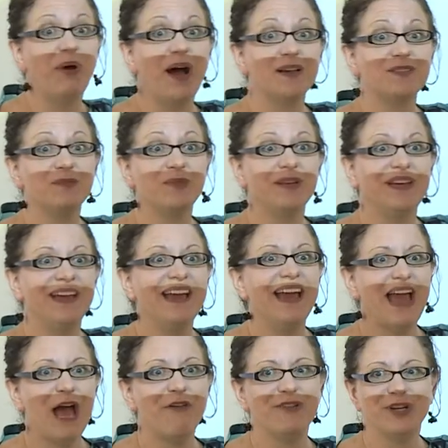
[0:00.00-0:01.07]
possibly
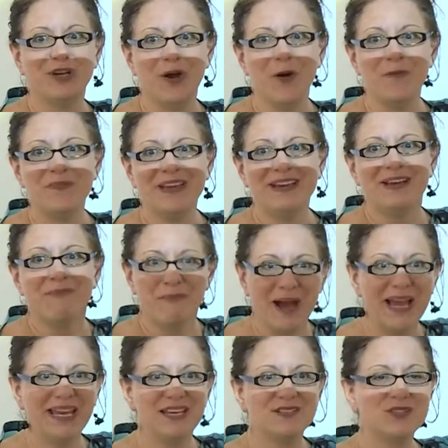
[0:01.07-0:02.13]
have it go.
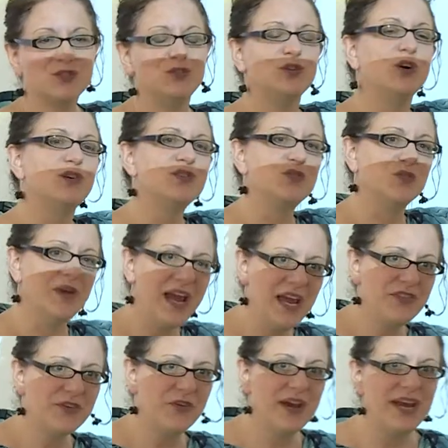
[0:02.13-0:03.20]
My kids' school goes through
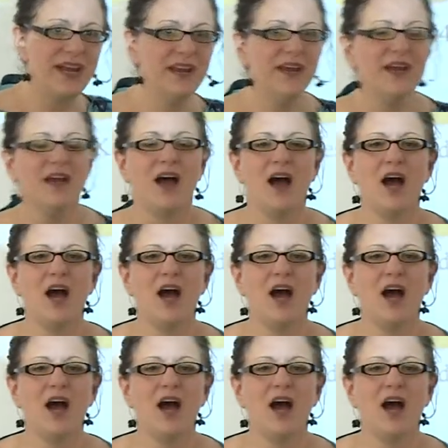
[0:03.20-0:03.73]
eighth grade.